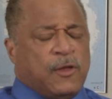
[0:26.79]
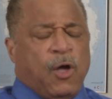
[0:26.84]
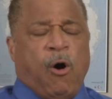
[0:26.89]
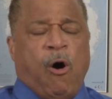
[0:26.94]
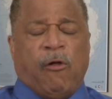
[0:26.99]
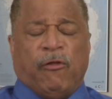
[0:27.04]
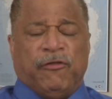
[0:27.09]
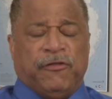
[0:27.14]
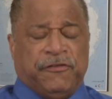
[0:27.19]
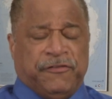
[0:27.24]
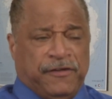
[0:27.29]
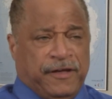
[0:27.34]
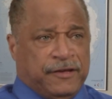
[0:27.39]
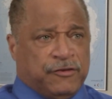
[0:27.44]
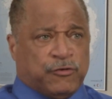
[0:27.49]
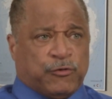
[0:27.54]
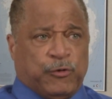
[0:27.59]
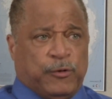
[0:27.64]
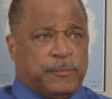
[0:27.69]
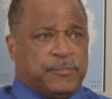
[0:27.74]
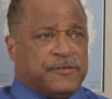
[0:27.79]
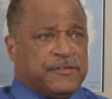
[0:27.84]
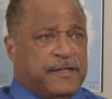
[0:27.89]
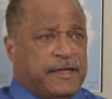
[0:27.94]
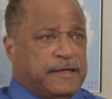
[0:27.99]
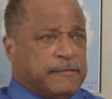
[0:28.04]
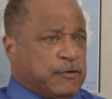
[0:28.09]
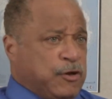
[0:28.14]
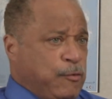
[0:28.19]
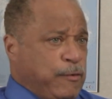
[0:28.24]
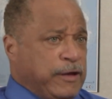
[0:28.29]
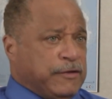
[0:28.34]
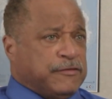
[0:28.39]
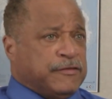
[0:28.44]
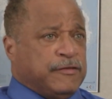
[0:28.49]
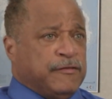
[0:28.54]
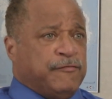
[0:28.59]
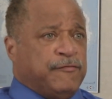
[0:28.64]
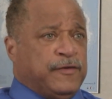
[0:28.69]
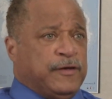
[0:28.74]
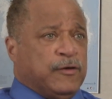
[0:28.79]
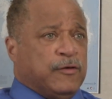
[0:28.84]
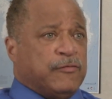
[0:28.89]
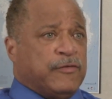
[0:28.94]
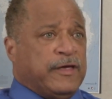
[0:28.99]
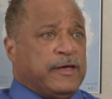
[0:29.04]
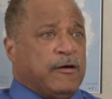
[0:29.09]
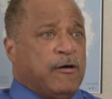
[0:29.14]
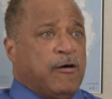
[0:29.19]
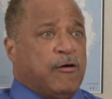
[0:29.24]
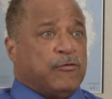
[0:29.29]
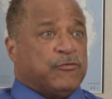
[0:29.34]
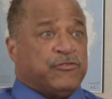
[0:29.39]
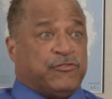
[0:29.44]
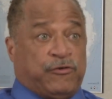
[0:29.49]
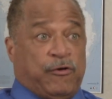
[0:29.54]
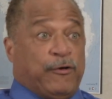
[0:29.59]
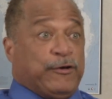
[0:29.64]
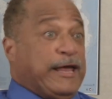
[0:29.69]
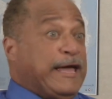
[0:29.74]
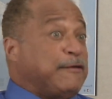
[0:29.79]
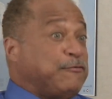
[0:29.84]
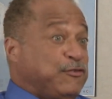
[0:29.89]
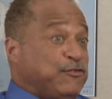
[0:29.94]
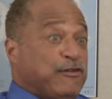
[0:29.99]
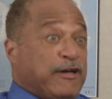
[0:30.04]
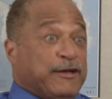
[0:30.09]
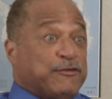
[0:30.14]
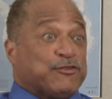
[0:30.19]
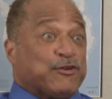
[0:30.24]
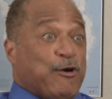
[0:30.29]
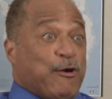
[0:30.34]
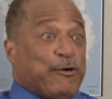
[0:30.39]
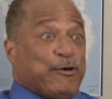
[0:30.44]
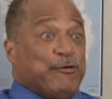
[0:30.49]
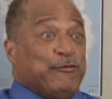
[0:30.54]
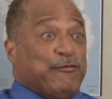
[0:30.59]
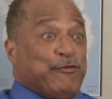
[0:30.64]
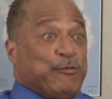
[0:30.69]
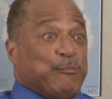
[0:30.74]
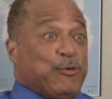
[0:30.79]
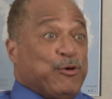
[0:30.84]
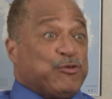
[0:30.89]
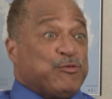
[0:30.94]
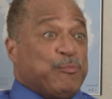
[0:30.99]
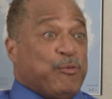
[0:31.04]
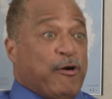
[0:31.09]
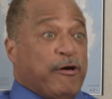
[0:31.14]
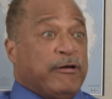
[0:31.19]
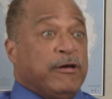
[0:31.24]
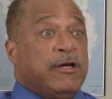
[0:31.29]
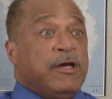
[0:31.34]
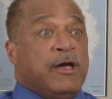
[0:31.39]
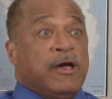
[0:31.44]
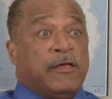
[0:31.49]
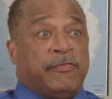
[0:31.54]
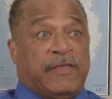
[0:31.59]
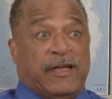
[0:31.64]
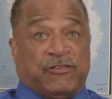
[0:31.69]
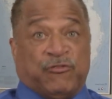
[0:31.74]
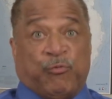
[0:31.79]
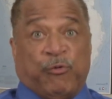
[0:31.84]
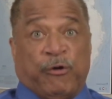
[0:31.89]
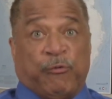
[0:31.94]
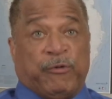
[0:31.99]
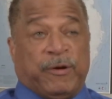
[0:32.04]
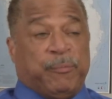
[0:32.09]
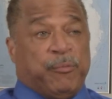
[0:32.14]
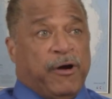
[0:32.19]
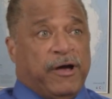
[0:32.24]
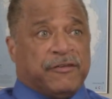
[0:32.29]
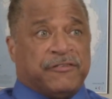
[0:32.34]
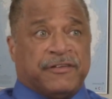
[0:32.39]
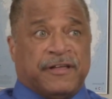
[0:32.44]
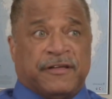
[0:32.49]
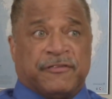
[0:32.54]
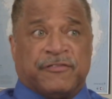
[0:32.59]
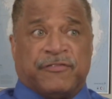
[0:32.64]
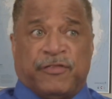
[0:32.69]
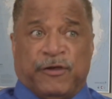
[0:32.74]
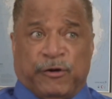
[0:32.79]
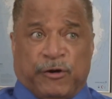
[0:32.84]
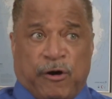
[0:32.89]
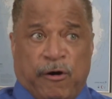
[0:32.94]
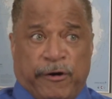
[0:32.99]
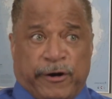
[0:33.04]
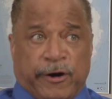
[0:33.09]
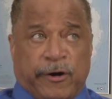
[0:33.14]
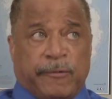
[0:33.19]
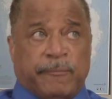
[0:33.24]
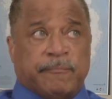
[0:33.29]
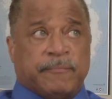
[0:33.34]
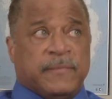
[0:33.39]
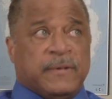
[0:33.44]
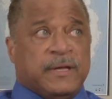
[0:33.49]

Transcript: All of the science groups that go out to the field, they all start at Science Cargo for the most part. That's where we process their cargo.